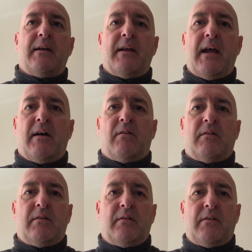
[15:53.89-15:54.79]

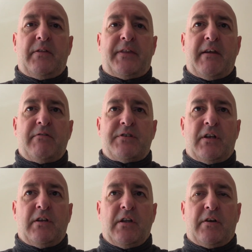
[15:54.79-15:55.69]
Now, there is a
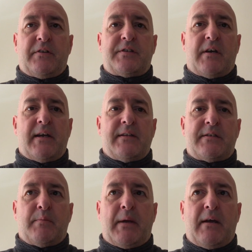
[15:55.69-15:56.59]
lot of
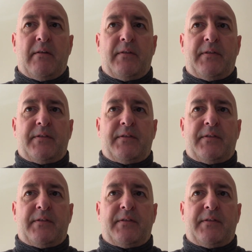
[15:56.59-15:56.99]
science about